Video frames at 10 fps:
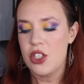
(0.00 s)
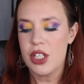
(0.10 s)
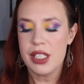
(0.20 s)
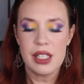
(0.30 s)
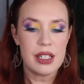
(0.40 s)

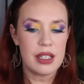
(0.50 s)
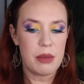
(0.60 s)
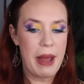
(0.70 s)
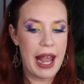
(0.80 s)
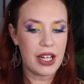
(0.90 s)
Just the,
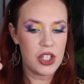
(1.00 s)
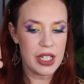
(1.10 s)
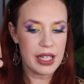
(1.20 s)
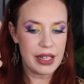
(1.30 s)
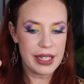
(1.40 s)
the
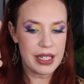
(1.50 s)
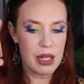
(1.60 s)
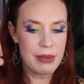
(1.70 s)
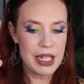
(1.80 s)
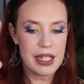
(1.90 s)
packaging that they
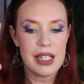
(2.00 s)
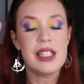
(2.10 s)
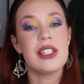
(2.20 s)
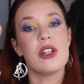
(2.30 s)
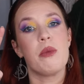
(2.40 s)
come in
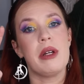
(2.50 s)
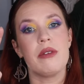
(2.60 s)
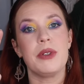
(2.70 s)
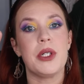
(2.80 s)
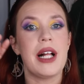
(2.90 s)
is so
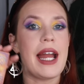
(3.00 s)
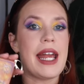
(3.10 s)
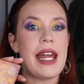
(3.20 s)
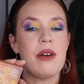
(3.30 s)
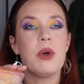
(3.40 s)
beautiful. I
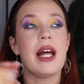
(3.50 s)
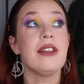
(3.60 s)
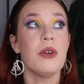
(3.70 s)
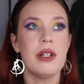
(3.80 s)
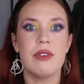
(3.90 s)
hate, well, I
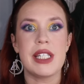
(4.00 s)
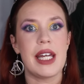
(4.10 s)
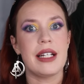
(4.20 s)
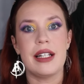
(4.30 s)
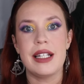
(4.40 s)
throw it in
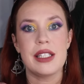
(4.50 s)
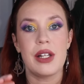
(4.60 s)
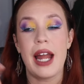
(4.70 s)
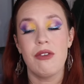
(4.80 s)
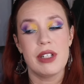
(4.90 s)
recycling.
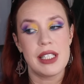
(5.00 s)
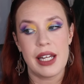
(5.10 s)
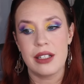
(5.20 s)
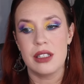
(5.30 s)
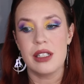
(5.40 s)
So I
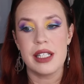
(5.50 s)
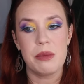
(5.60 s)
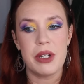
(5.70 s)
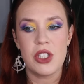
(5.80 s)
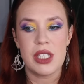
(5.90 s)
recycle as
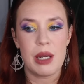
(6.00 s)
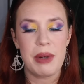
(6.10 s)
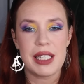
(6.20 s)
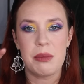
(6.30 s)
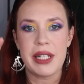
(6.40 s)
much as I
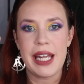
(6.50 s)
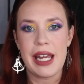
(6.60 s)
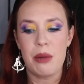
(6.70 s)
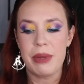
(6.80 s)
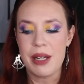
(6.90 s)
possibly
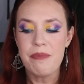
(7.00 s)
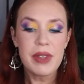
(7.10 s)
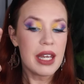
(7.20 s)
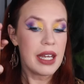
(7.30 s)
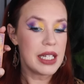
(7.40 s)
can, but
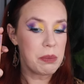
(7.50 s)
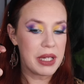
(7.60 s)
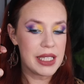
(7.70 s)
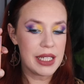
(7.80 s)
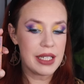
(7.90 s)
it's
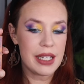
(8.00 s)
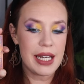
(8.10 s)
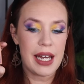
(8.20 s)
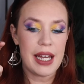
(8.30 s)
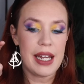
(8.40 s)
pleasing to
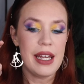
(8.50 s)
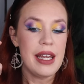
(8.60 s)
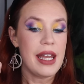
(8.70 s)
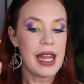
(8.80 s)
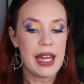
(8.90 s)
the eye
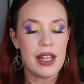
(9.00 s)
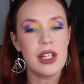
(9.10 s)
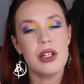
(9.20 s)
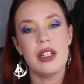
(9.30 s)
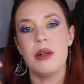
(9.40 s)
and
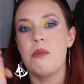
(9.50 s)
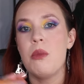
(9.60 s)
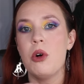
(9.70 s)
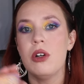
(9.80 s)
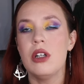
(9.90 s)
they're
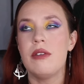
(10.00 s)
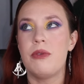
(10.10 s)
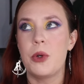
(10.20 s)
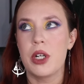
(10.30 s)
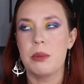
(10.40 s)
more
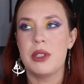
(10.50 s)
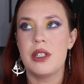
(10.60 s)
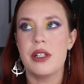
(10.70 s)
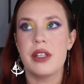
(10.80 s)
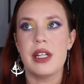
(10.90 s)

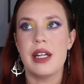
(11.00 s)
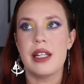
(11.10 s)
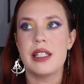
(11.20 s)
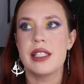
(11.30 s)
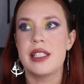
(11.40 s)
affordable
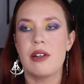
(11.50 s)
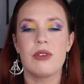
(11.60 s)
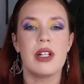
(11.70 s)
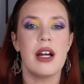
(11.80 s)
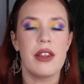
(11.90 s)
than
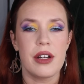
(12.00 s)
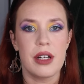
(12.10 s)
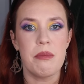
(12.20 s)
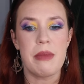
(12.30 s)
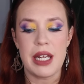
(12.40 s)
several
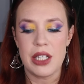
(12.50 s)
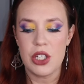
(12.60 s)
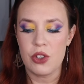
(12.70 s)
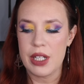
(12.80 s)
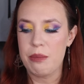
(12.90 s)
other
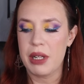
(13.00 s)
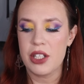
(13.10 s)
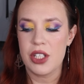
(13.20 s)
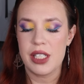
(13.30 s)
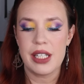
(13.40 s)
mainstream
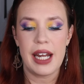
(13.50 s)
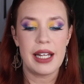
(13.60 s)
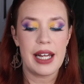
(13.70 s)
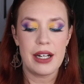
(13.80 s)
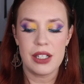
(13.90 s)
blushes and
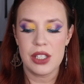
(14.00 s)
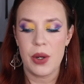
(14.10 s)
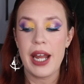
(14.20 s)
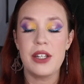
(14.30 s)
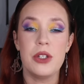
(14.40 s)
highlighters, so
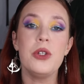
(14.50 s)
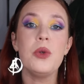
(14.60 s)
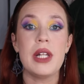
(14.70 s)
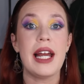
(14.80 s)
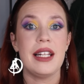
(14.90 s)
I
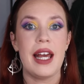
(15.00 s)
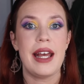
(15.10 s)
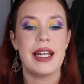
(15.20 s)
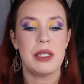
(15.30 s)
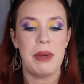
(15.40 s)
do like that
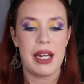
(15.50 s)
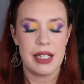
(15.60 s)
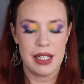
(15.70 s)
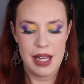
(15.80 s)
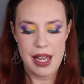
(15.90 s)

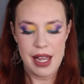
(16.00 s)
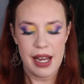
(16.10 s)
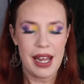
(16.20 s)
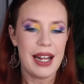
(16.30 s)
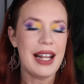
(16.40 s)
aspect,
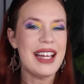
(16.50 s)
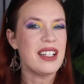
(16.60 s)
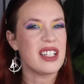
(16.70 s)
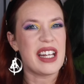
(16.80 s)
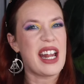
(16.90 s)
and I like
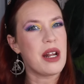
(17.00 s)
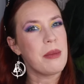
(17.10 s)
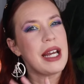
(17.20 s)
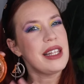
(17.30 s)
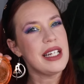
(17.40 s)
looking at them.
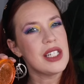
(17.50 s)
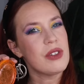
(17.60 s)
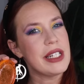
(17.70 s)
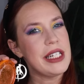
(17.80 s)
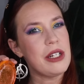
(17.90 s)
I think it's
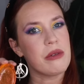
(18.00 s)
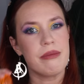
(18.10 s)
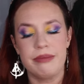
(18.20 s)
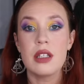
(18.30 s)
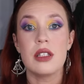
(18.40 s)
really cute.
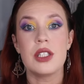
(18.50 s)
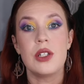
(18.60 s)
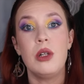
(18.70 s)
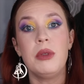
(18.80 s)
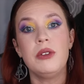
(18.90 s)
The
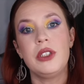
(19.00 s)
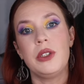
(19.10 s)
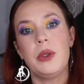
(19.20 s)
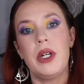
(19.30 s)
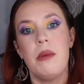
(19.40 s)
Solmane
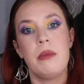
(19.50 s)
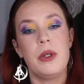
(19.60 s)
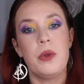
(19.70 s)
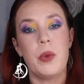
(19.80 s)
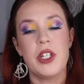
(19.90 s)
2
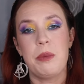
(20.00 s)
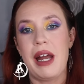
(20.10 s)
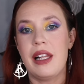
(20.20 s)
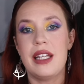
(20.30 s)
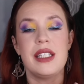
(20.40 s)
Moon Wish
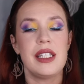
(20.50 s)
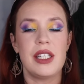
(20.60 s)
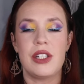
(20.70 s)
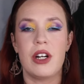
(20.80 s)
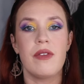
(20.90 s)
palette is the
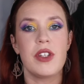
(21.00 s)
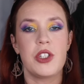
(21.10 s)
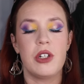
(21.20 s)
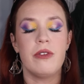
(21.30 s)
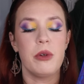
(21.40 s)
star of the
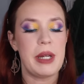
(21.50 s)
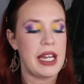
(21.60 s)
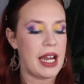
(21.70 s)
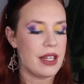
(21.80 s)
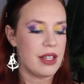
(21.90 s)
show for
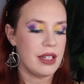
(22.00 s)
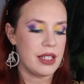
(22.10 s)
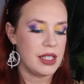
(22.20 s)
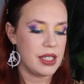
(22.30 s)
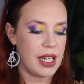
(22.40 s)
me. I think
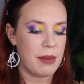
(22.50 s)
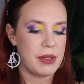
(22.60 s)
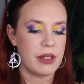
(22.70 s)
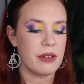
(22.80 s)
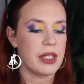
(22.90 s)
this is
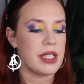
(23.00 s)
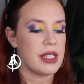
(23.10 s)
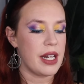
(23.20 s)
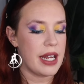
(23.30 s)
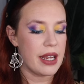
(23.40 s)
absolutely
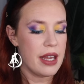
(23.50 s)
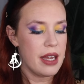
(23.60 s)
stunning.